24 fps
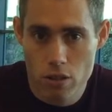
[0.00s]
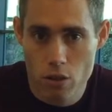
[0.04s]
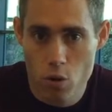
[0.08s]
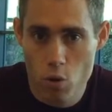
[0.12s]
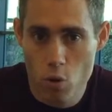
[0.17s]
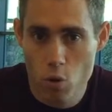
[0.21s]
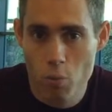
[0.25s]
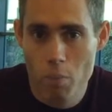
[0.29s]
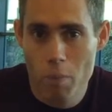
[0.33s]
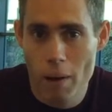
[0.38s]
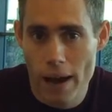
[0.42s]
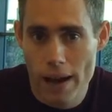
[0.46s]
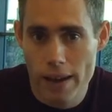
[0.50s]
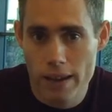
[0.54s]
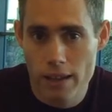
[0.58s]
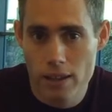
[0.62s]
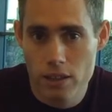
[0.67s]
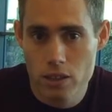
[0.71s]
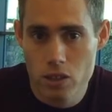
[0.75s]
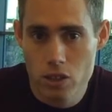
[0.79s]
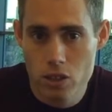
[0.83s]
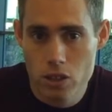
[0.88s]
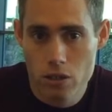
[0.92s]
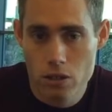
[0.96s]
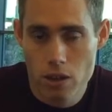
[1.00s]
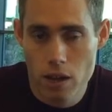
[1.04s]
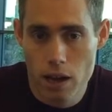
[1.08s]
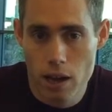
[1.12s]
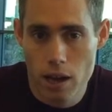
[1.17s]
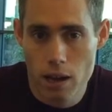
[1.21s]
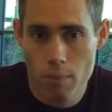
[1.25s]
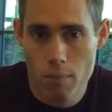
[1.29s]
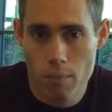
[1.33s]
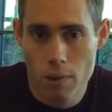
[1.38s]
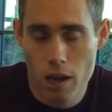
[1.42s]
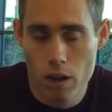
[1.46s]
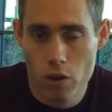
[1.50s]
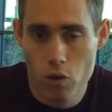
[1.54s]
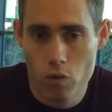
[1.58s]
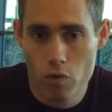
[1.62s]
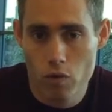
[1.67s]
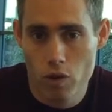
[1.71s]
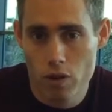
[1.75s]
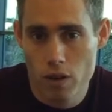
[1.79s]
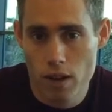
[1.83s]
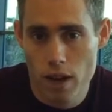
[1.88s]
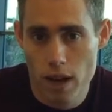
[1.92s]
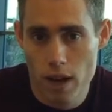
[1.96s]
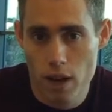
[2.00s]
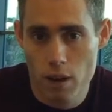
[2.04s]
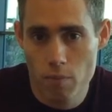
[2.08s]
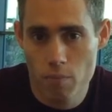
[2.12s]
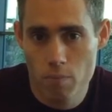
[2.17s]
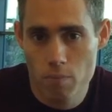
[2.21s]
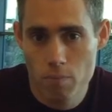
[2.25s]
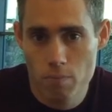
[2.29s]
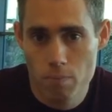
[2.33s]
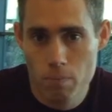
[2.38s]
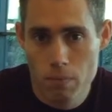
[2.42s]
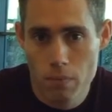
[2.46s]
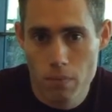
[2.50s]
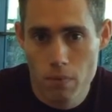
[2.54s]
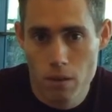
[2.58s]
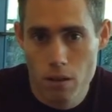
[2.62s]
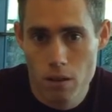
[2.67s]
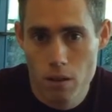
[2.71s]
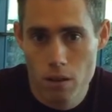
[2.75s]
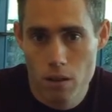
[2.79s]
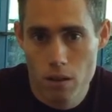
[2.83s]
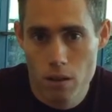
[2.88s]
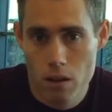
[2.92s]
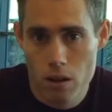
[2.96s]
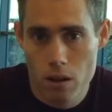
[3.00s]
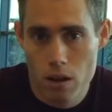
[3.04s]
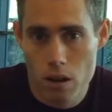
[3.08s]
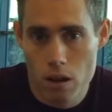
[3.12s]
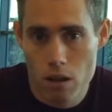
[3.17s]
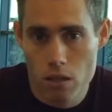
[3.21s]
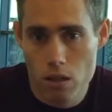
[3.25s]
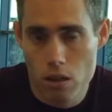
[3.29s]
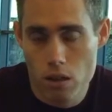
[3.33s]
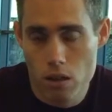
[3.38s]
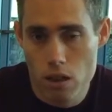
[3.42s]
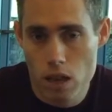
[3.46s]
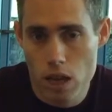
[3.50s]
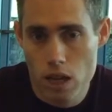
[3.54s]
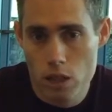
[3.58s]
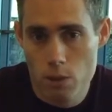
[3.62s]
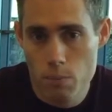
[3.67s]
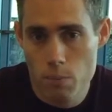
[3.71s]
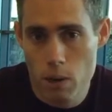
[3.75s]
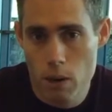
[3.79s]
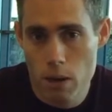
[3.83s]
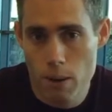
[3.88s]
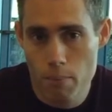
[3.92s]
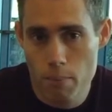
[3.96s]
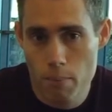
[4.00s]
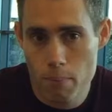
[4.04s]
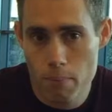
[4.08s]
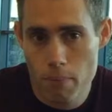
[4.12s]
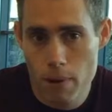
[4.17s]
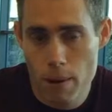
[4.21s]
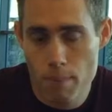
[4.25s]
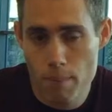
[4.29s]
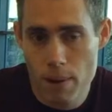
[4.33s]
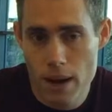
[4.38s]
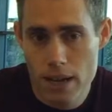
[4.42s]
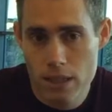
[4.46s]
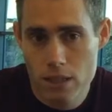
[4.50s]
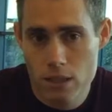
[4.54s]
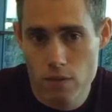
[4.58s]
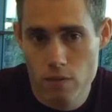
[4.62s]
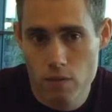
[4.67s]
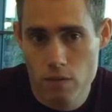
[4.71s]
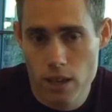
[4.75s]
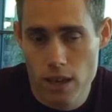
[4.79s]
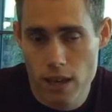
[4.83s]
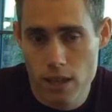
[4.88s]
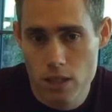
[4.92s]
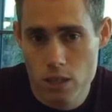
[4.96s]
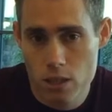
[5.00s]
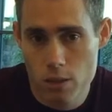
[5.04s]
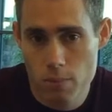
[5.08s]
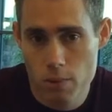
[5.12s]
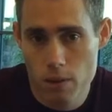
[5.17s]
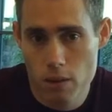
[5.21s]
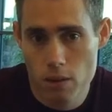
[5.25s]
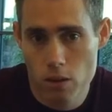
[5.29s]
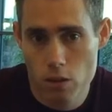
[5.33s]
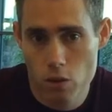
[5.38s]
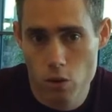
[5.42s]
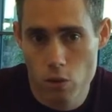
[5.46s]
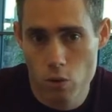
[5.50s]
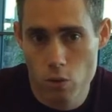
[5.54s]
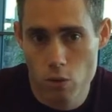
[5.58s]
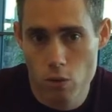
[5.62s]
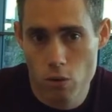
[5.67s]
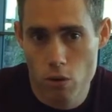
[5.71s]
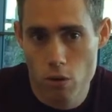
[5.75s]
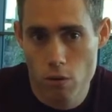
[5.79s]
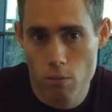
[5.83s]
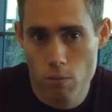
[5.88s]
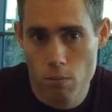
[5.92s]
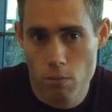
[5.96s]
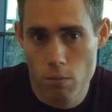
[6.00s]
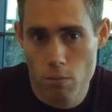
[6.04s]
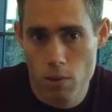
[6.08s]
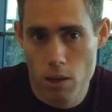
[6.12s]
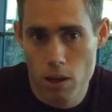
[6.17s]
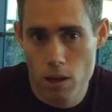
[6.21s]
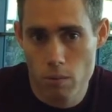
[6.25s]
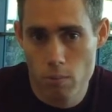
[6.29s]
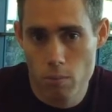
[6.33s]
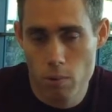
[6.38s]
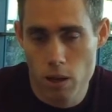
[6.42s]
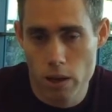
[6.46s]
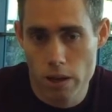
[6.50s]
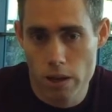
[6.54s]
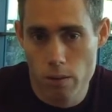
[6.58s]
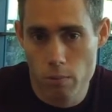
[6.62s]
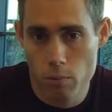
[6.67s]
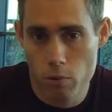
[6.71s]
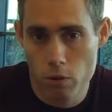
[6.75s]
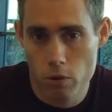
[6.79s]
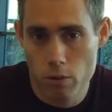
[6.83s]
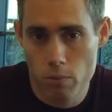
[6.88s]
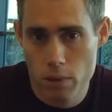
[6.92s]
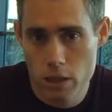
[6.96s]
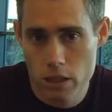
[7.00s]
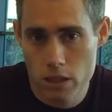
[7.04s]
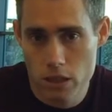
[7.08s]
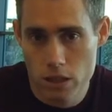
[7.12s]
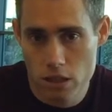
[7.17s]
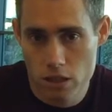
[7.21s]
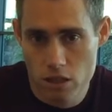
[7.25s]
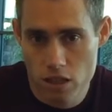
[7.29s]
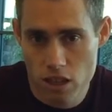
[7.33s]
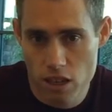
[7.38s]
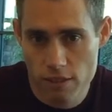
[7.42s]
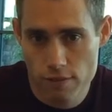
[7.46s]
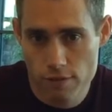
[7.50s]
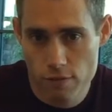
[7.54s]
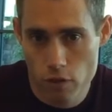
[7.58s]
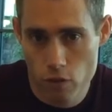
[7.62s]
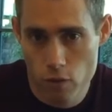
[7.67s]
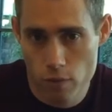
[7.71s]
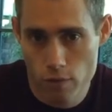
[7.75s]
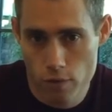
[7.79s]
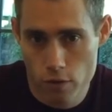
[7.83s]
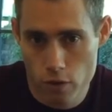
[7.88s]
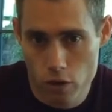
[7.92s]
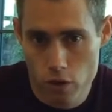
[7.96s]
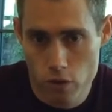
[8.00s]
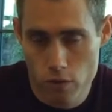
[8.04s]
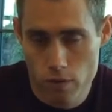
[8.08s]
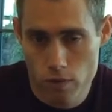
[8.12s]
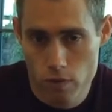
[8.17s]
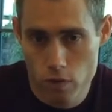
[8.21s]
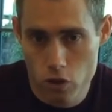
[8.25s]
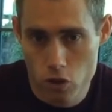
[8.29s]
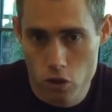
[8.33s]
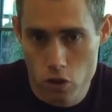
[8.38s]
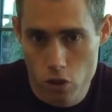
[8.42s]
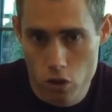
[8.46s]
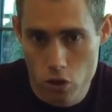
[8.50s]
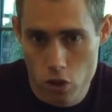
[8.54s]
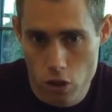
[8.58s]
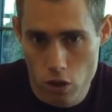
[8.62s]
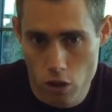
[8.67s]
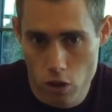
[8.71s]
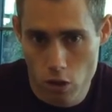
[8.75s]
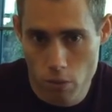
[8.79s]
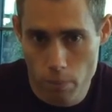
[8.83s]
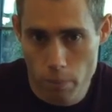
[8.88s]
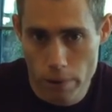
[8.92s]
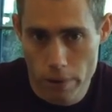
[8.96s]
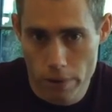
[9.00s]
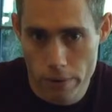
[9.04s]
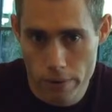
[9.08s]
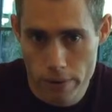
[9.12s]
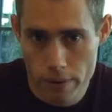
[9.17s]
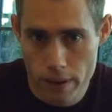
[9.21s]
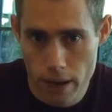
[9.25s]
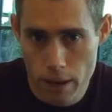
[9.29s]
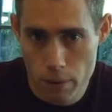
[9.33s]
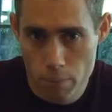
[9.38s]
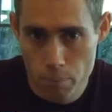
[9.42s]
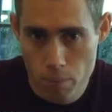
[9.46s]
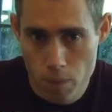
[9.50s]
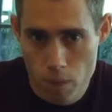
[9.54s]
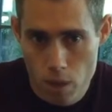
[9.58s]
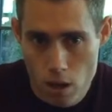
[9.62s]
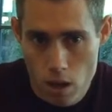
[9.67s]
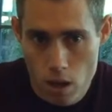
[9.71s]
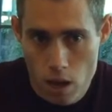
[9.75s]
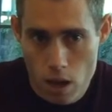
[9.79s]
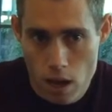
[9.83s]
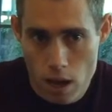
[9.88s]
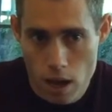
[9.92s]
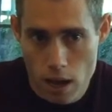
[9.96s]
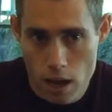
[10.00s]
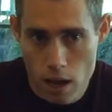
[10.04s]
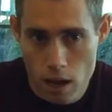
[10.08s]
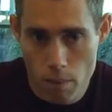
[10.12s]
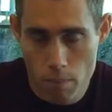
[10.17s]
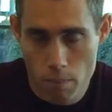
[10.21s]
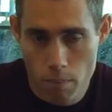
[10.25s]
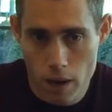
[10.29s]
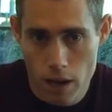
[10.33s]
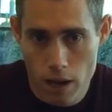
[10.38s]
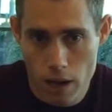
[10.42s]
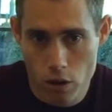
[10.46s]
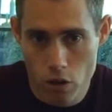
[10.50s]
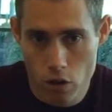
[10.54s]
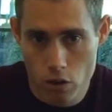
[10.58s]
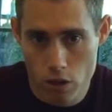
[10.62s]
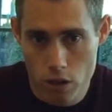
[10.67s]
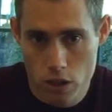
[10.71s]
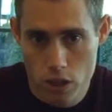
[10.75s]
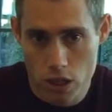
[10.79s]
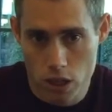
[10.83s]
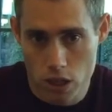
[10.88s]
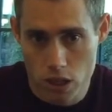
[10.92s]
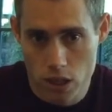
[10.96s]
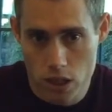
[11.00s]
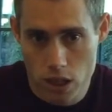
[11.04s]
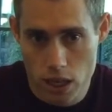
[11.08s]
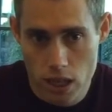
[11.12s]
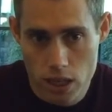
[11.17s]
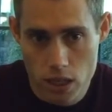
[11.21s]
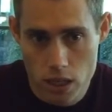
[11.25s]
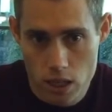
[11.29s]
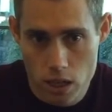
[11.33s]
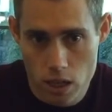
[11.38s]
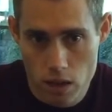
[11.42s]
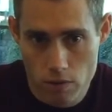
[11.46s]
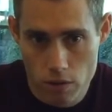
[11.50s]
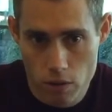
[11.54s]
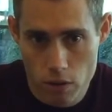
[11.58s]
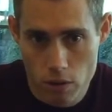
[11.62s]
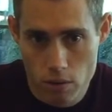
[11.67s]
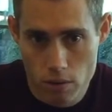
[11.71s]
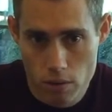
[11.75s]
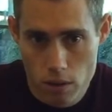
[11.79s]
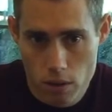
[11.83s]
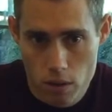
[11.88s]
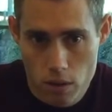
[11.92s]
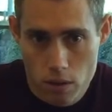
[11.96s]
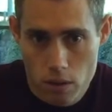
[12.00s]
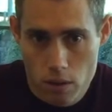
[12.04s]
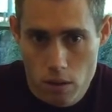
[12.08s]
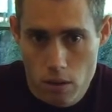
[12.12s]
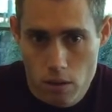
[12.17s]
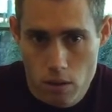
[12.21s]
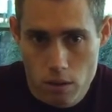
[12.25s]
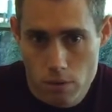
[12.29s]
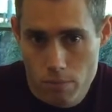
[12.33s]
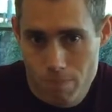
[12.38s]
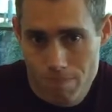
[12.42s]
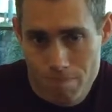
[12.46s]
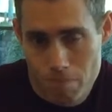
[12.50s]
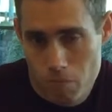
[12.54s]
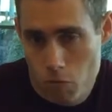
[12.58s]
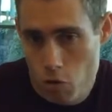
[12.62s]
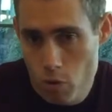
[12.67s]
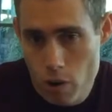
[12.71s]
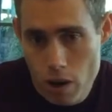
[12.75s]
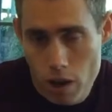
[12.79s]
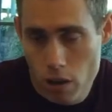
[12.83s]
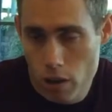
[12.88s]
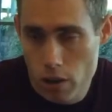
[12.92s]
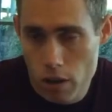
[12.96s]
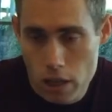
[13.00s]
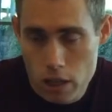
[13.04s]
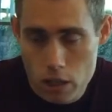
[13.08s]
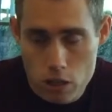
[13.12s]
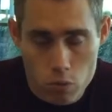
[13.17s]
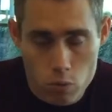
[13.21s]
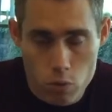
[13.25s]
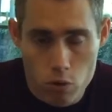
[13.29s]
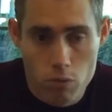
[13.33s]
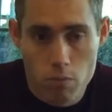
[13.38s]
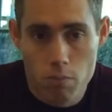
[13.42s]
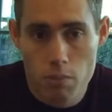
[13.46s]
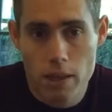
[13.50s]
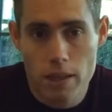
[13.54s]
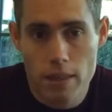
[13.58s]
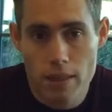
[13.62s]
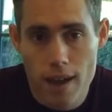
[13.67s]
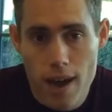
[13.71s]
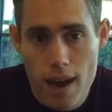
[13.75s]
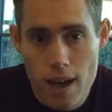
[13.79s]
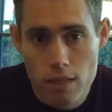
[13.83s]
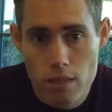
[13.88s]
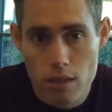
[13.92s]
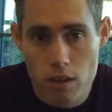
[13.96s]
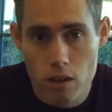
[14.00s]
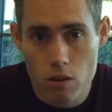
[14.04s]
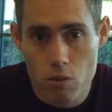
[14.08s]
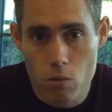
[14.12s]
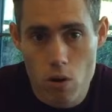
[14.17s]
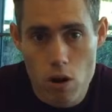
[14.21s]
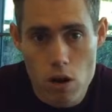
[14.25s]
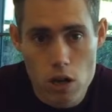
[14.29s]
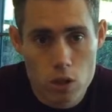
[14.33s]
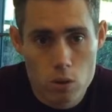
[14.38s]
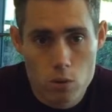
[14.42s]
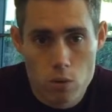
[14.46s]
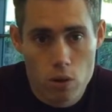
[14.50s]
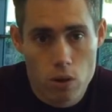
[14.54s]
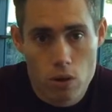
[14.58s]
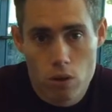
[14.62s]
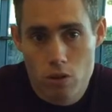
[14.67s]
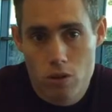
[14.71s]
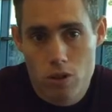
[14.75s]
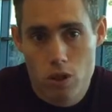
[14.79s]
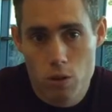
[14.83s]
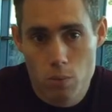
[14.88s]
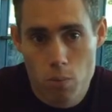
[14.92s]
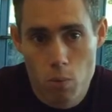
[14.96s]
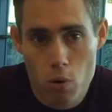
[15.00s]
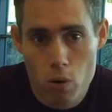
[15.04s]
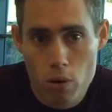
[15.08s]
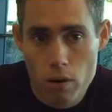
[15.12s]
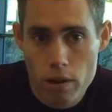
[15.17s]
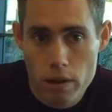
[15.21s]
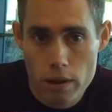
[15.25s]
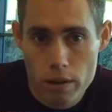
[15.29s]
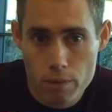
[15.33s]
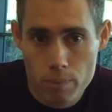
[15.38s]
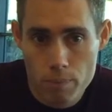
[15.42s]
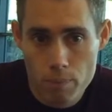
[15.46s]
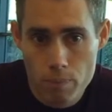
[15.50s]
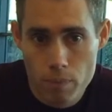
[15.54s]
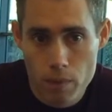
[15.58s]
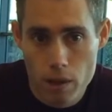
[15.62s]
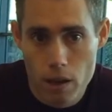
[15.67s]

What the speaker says: the whole package. And over time, I think that's been a massive testament to me being able to be successful for such a long period of time. And on the success level, the reality is I wouldn't be the athlete I was without the support here.